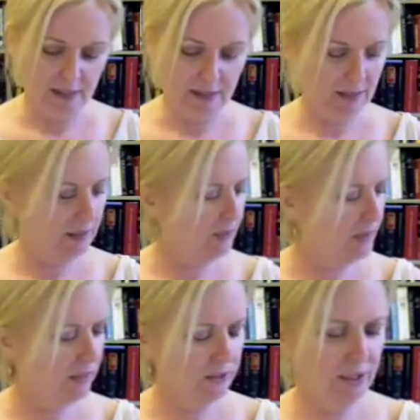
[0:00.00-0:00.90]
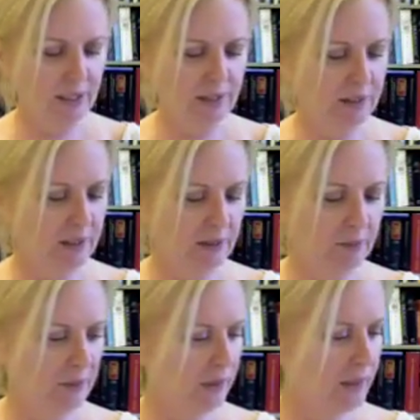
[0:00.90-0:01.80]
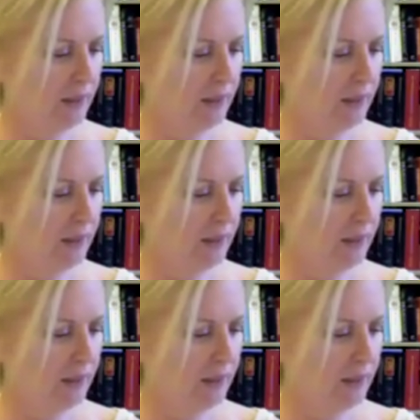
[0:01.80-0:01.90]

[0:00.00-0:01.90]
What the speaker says: Let's see what else she does in this book.